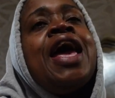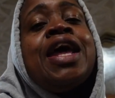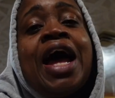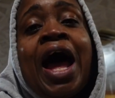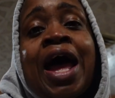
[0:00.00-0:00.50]
I
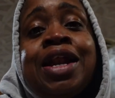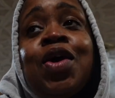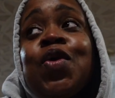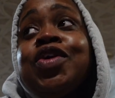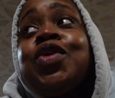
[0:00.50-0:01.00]
hit a high
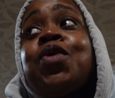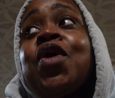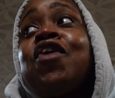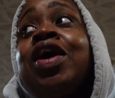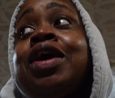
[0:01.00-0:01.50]
note. Yo, they were
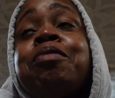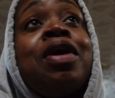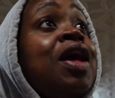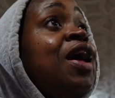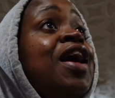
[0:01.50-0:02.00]
cracking up.
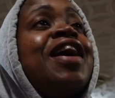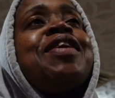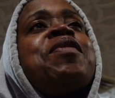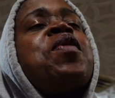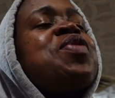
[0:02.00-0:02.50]

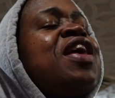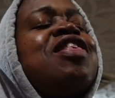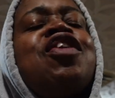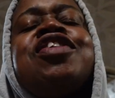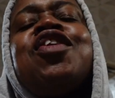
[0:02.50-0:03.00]
He was like,
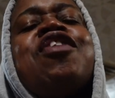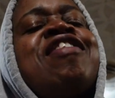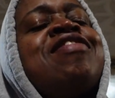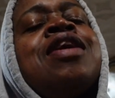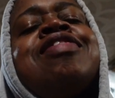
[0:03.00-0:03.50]
it's all right, sing,